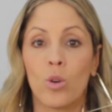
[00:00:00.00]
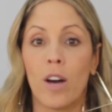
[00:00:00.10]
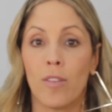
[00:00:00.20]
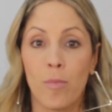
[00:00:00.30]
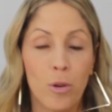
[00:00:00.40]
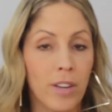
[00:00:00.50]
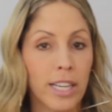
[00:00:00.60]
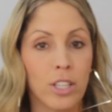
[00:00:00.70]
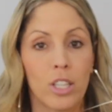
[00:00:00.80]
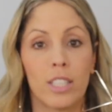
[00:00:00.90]
to have a
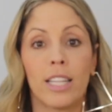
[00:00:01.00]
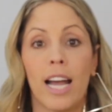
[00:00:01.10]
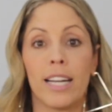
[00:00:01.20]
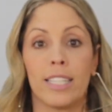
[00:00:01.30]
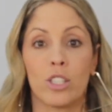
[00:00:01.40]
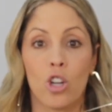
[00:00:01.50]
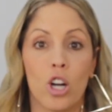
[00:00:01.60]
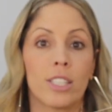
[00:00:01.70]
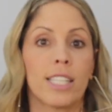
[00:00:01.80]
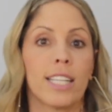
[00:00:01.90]
provider that is
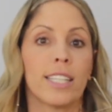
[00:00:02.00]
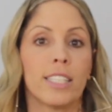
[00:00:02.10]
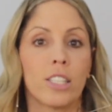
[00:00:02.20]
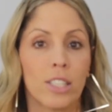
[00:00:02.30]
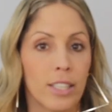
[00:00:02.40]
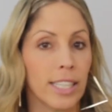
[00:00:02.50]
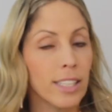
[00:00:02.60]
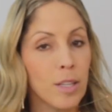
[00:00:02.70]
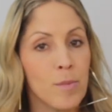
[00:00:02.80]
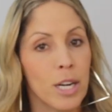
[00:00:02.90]
constantly
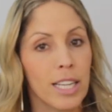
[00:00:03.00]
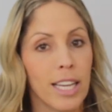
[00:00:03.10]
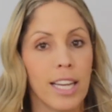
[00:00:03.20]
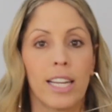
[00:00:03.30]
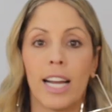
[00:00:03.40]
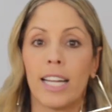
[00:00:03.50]
studying the market